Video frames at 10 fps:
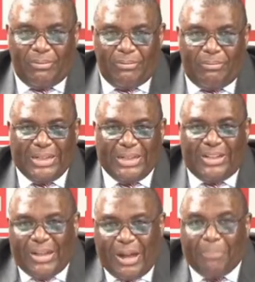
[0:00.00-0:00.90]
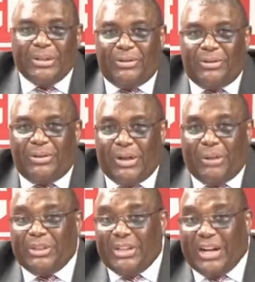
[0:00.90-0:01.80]
MAZI
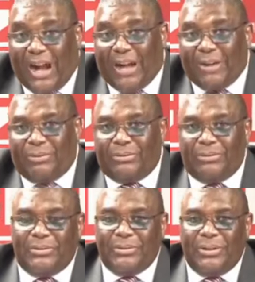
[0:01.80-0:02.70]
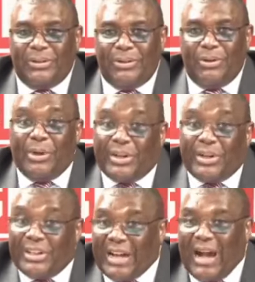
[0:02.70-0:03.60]
NNAMDI KANU will
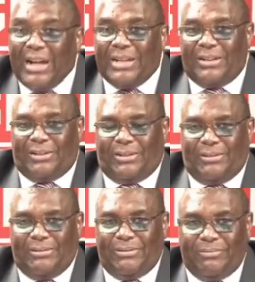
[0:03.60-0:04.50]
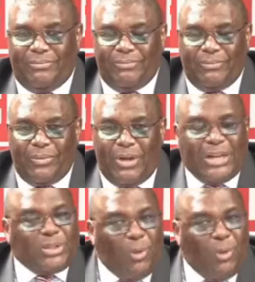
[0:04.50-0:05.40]
return
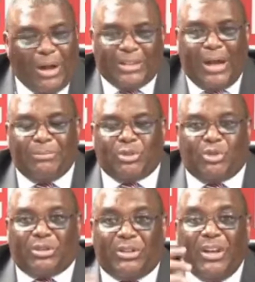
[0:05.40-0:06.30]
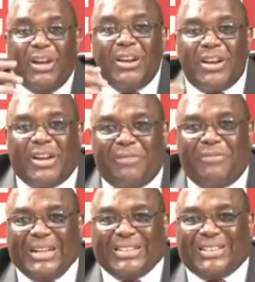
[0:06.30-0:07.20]
at one time to give
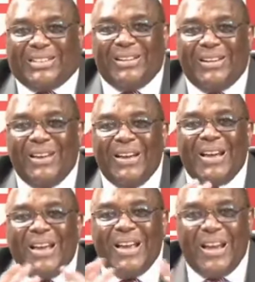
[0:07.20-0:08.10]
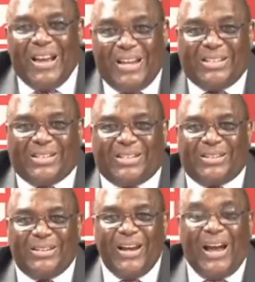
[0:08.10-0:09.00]
us
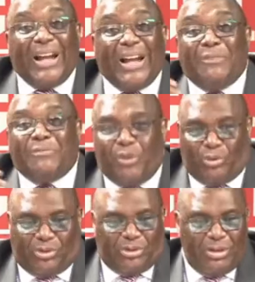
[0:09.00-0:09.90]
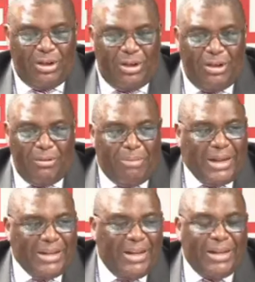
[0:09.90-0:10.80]
his other views. By
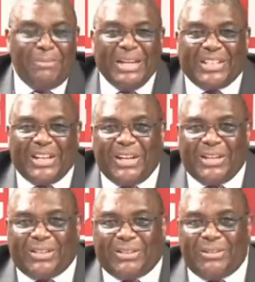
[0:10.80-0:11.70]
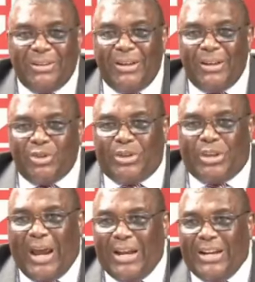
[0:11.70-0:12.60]
then messages,
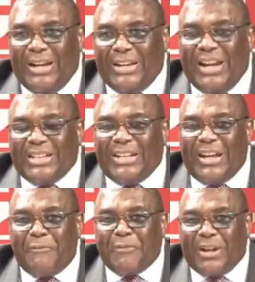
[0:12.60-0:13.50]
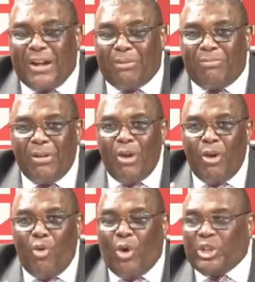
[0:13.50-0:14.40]
today the leaders in Africa
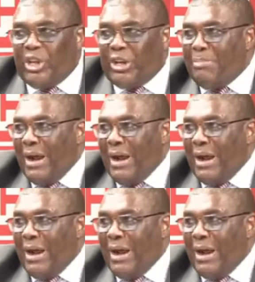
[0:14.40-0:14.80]
watching,